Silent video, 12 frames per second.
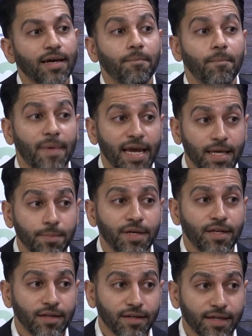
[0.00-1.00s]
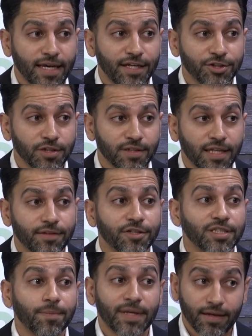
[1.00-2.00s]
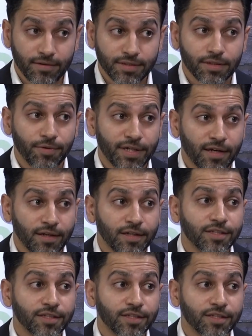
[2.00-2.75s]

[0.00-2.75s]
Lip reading: may be an indication that there's something else going on, okay,